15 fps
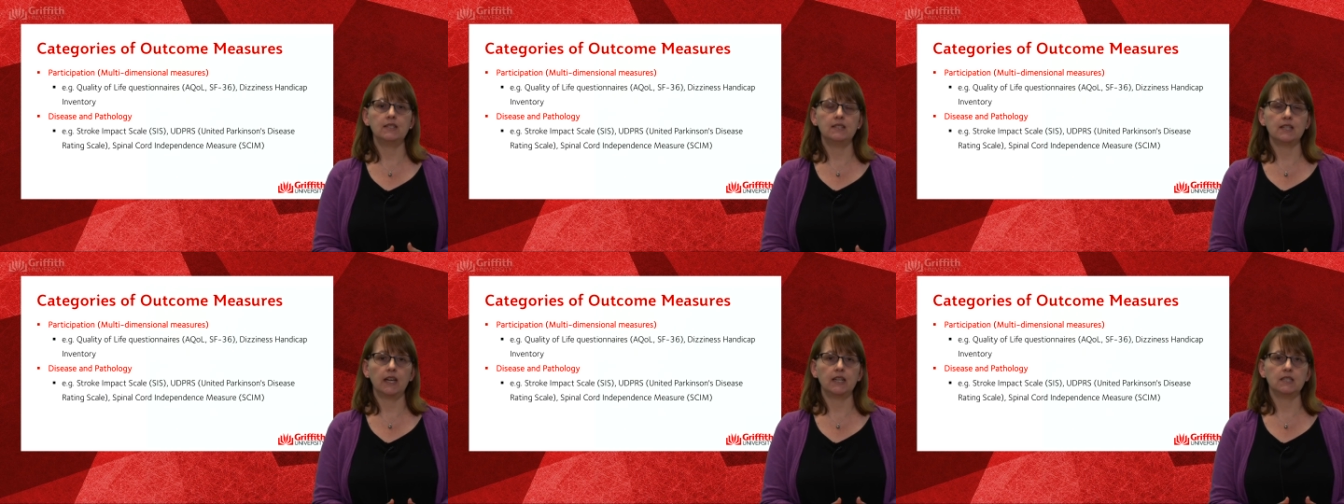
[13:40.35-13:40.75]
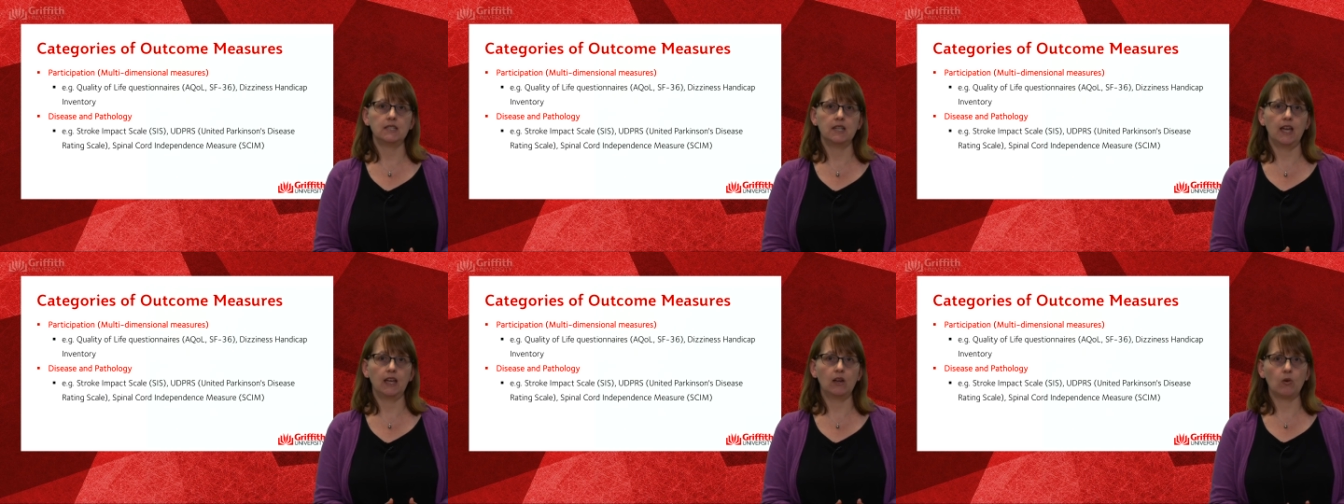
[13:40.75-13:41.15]

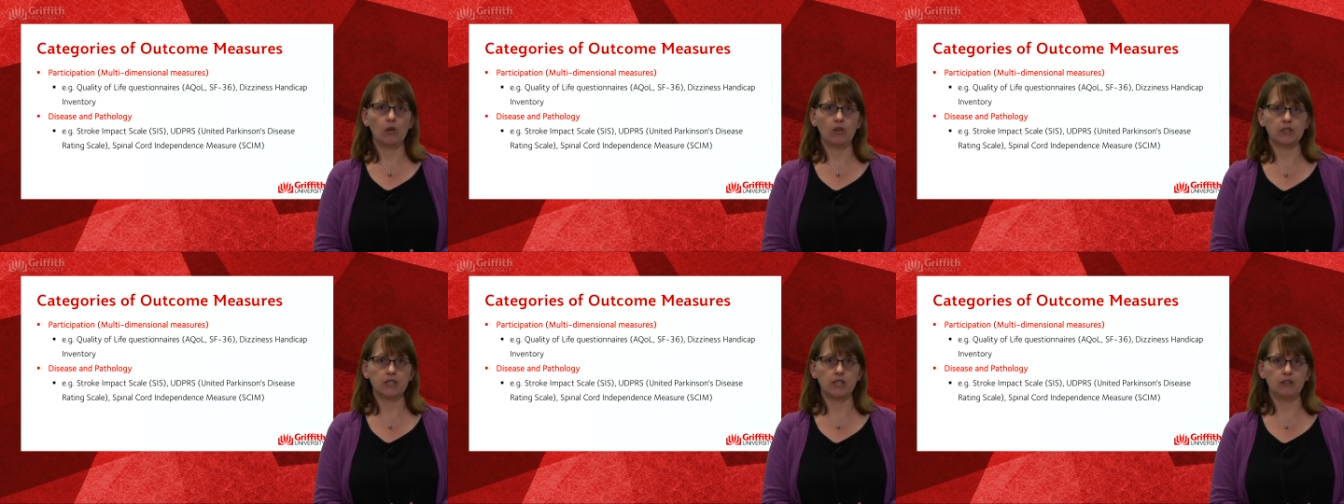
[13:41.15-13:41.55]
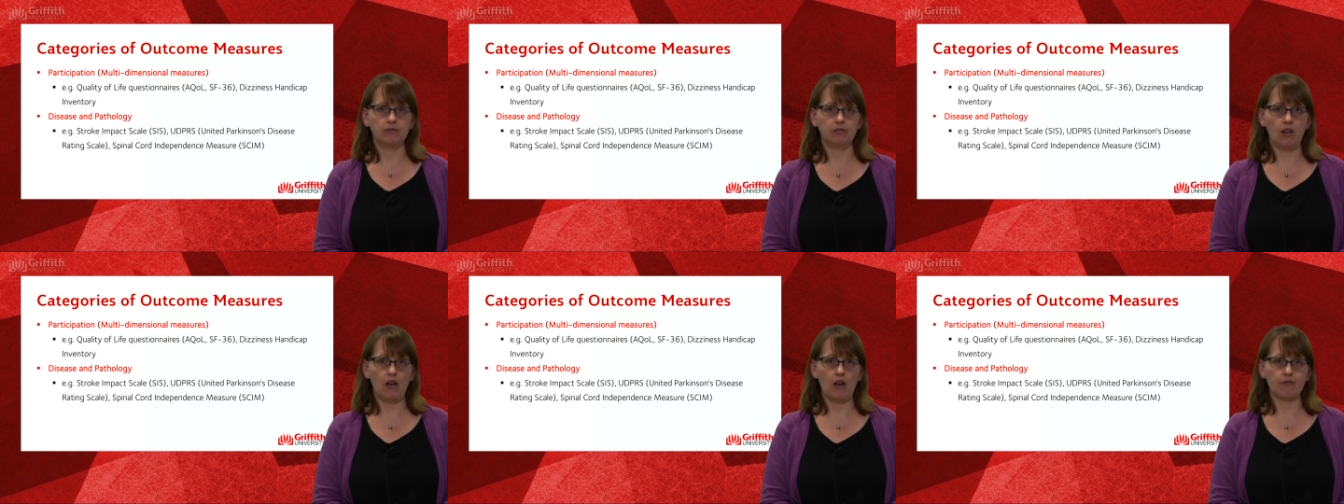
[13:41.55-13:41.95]
day-to-day quality of
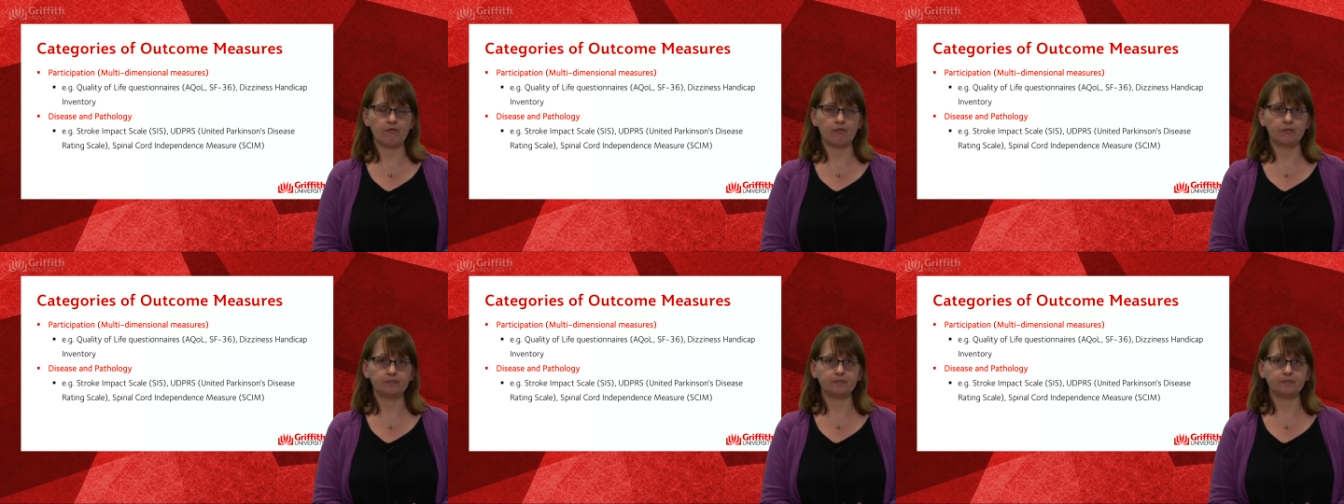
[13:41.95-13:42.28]
life.